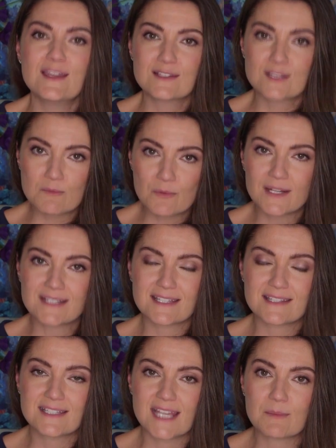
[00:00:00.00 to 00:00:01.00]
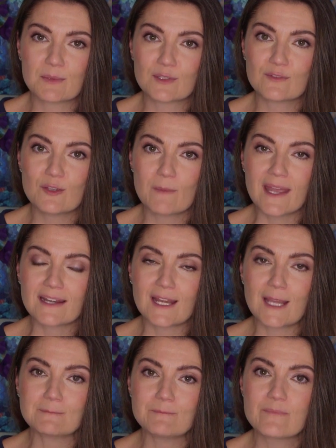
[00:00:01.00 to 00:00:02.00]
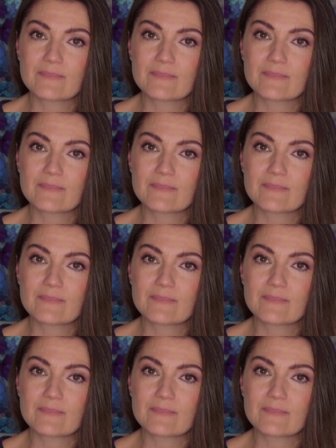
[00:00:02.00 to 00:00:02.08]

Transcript: to bring to the table of humanity.